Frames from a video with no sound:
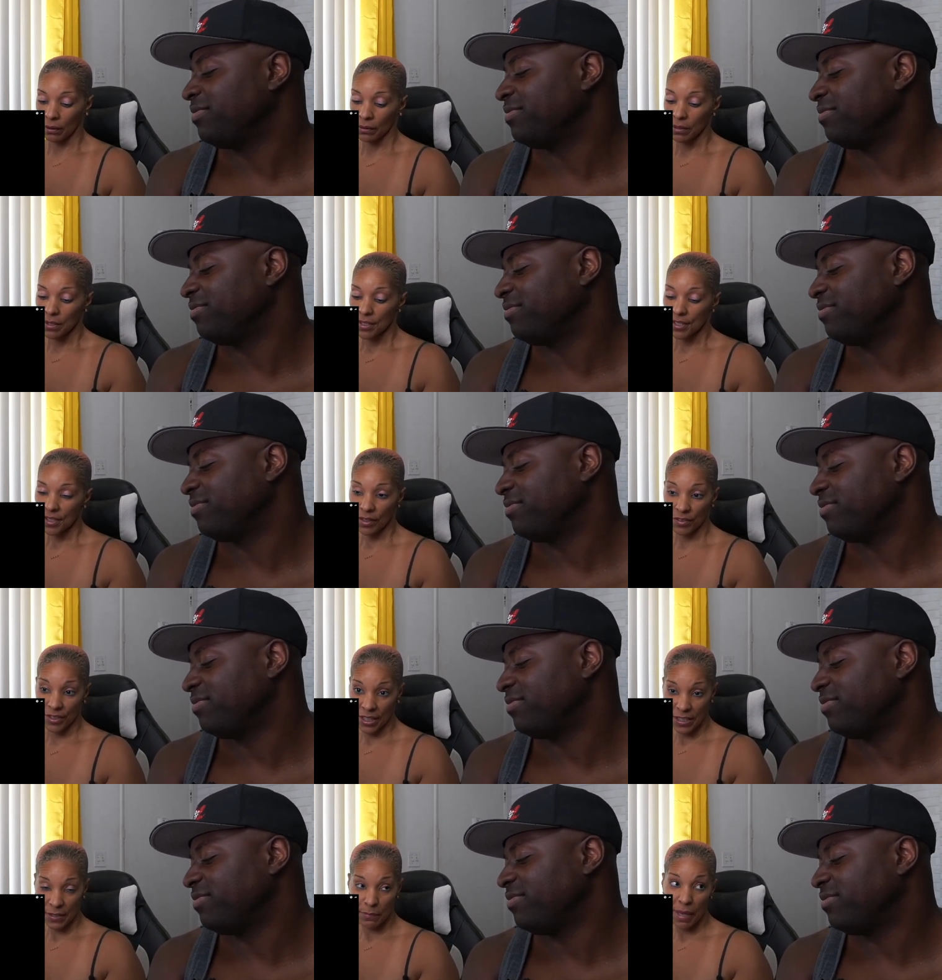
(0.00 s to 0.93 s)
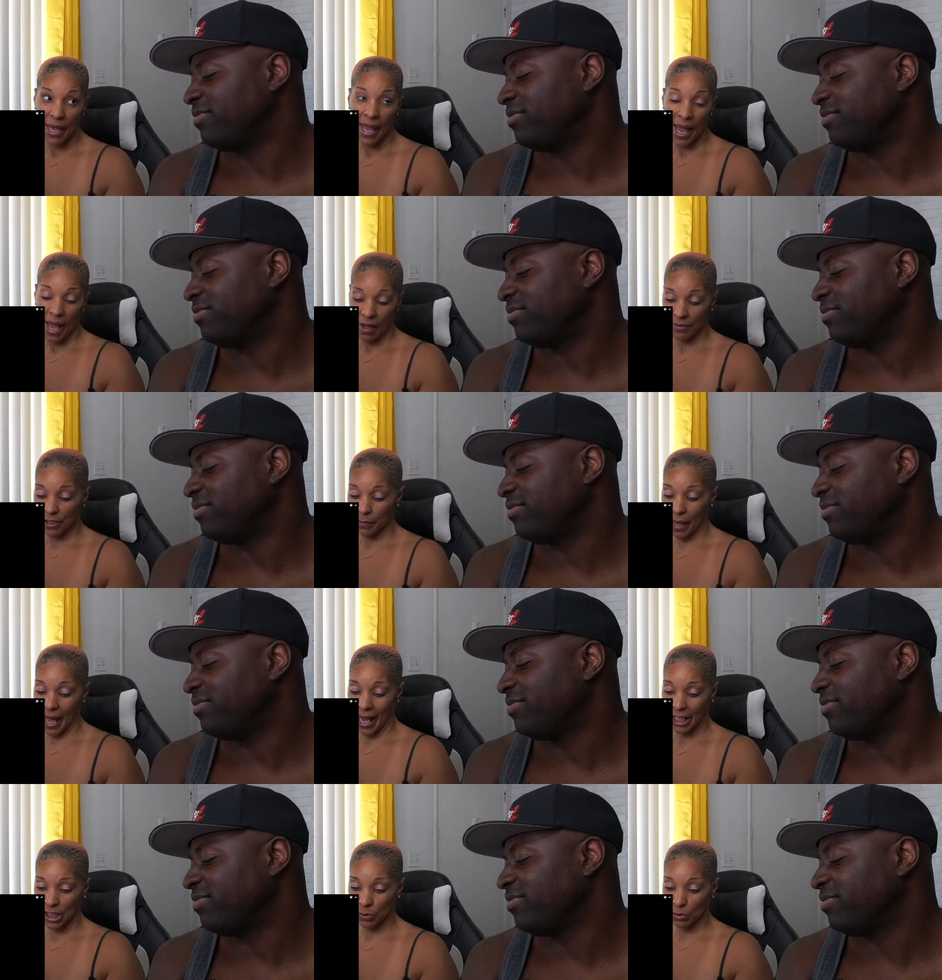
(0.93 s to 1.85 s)
Speaker 1: So this may have some
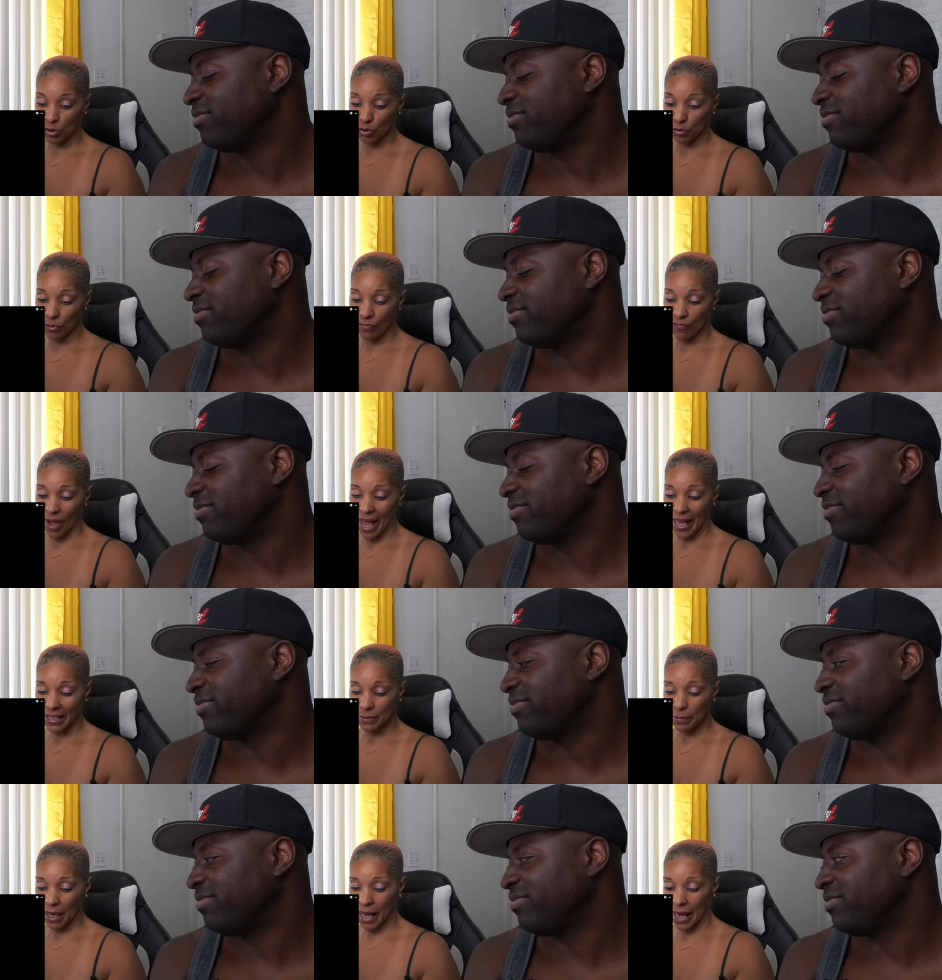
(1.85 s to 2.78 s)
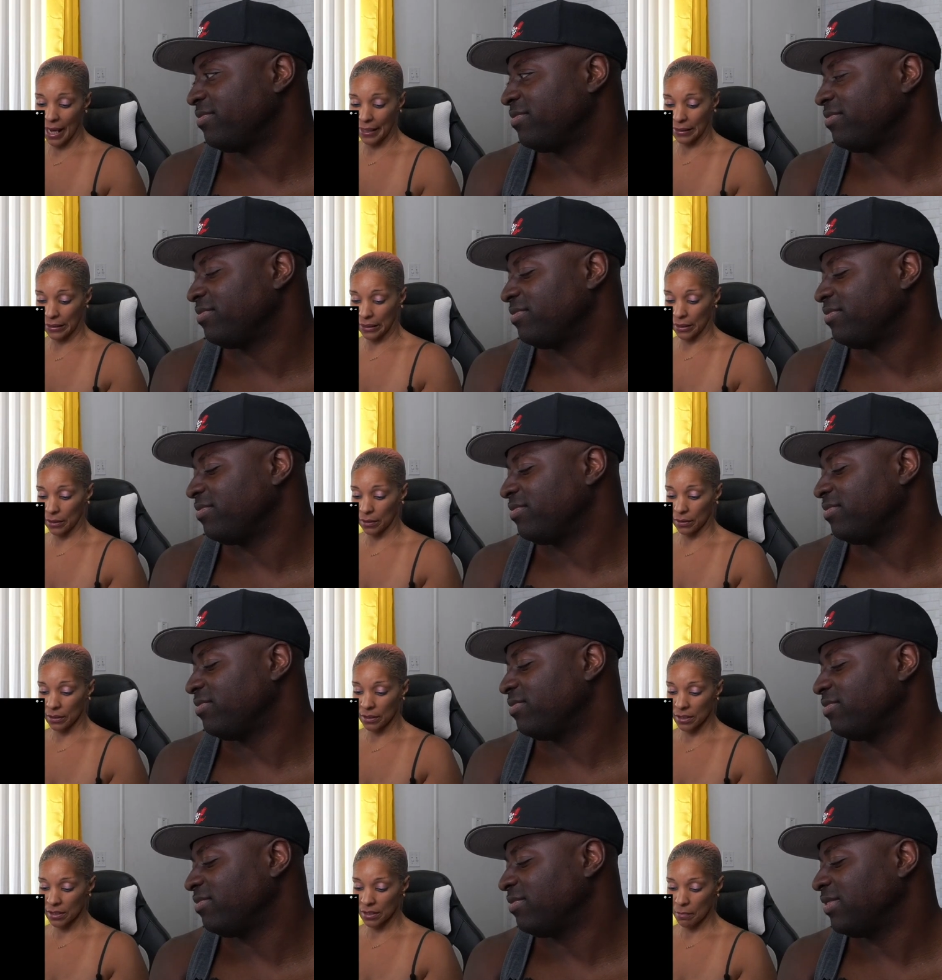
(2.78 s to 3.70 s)
actual true facts behind it.
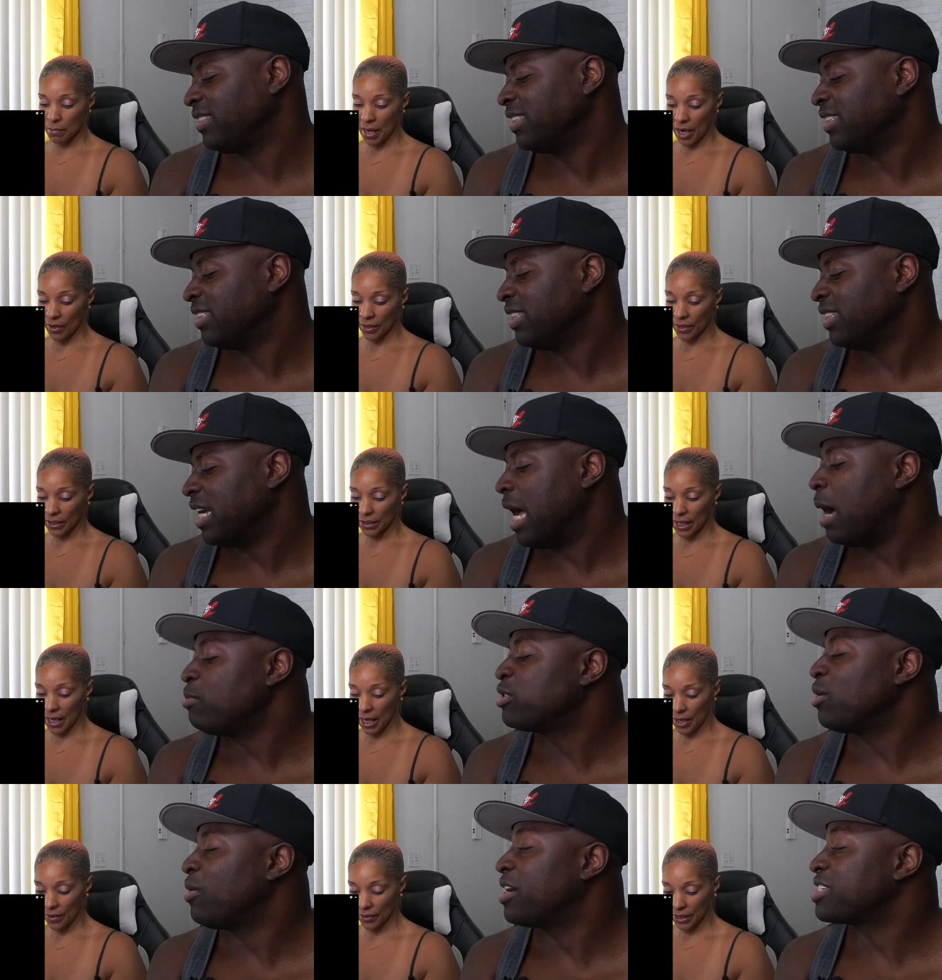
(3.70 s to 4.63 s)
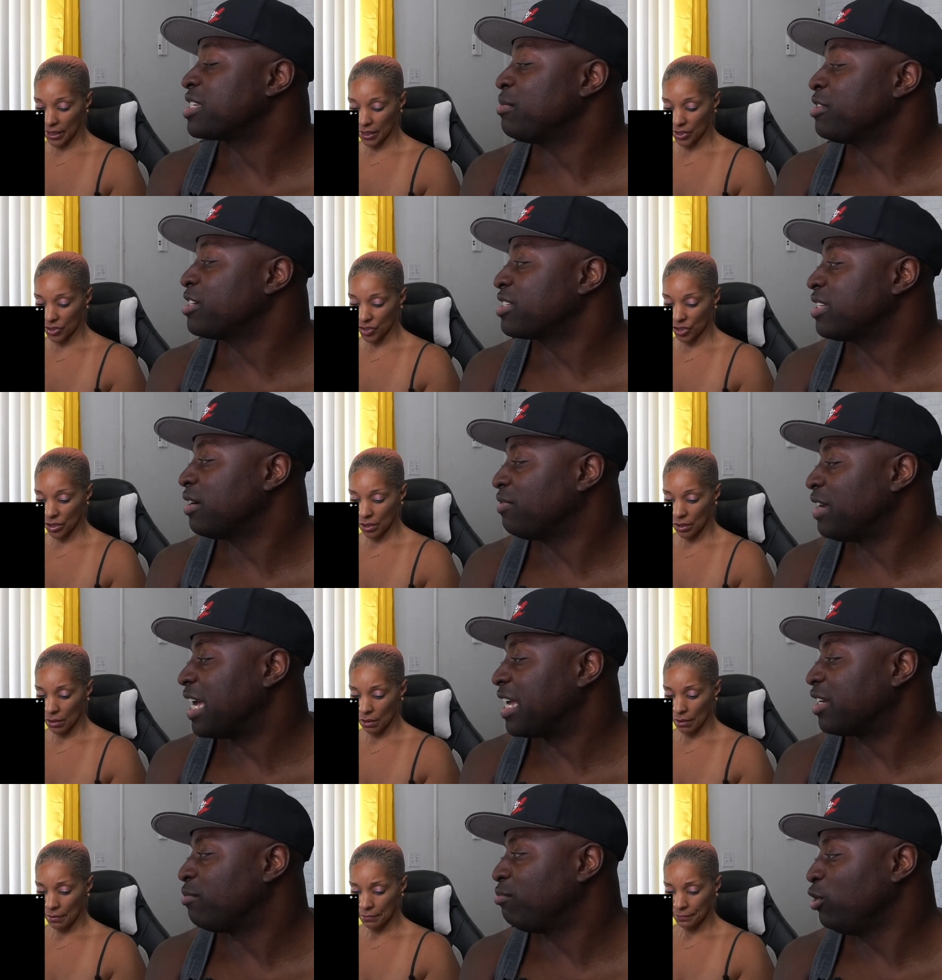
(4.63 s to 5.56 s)
This is American.
Speaker 2: I'm Heritage. talking some of the stuff
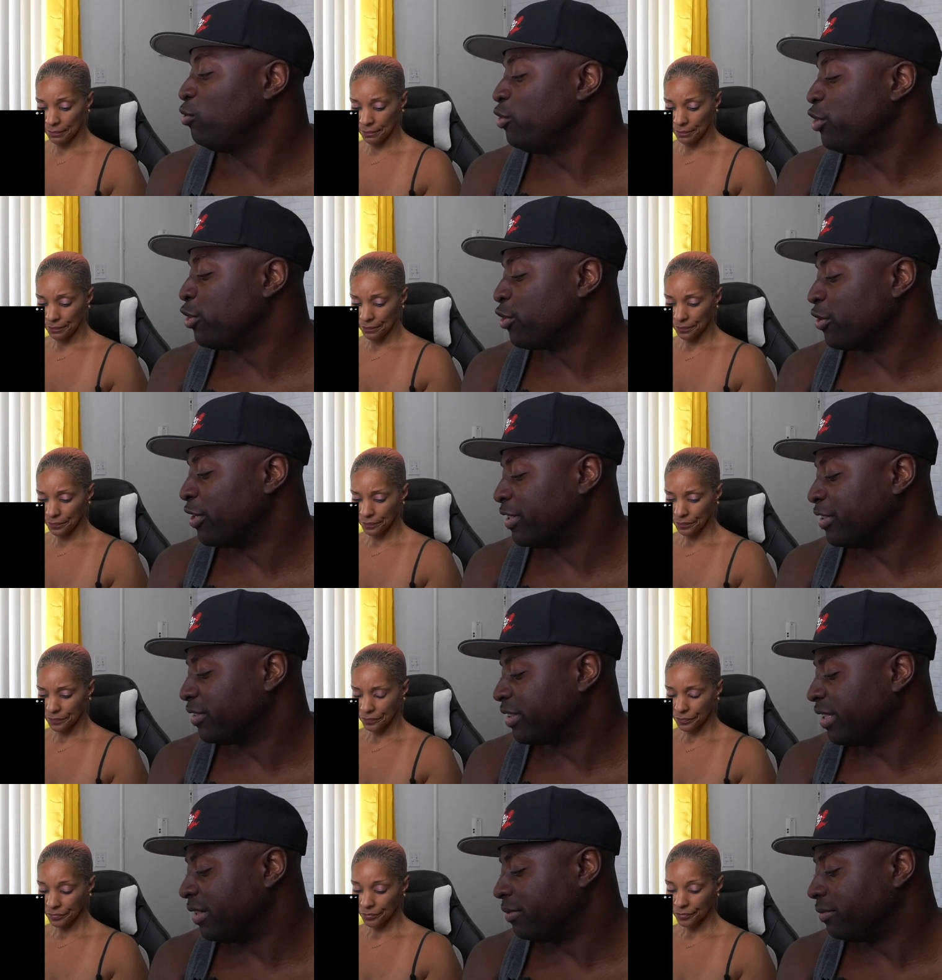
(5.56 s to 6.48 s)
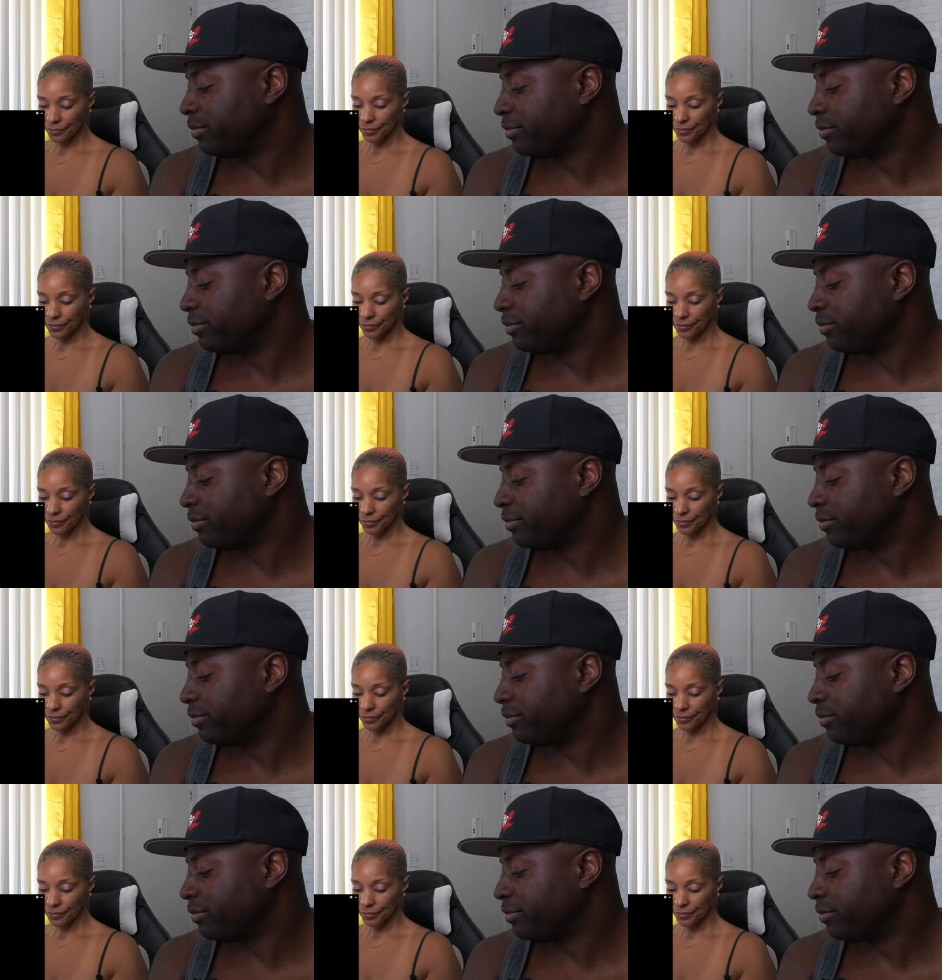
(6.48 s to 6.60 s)
like the blue urine stuff.